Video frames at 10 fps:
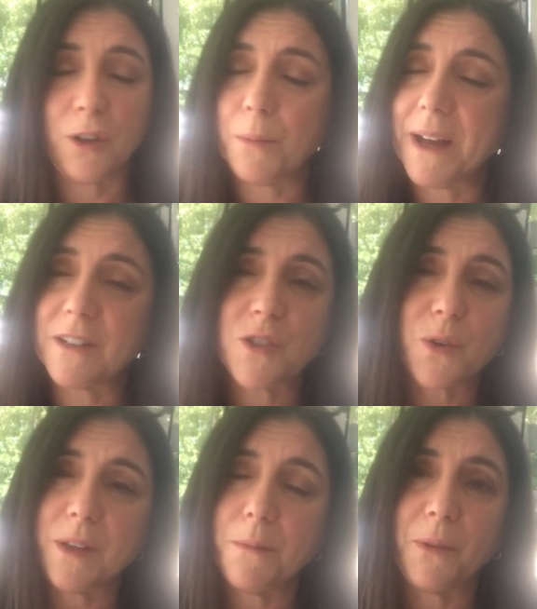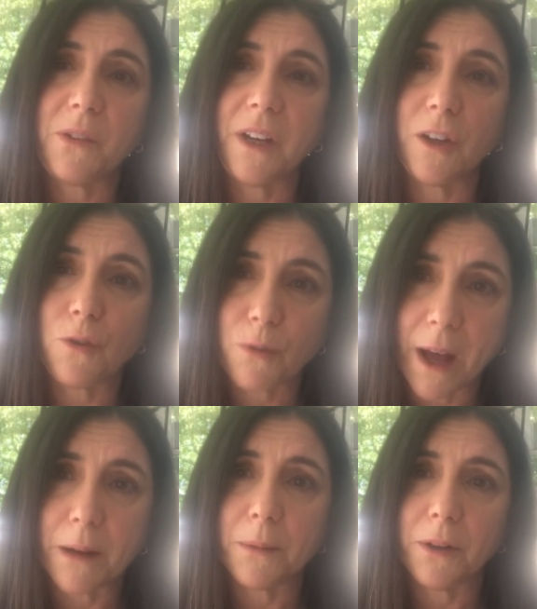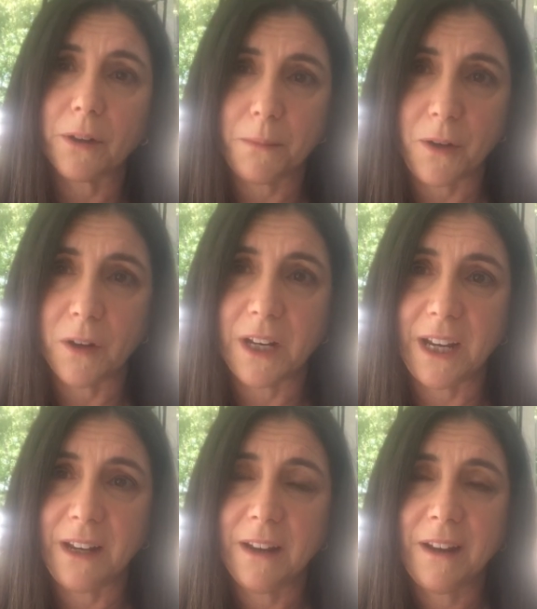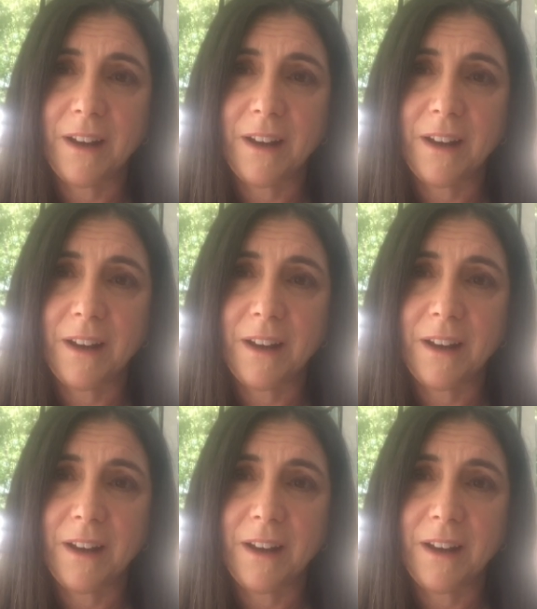You're about to join the most incredible community.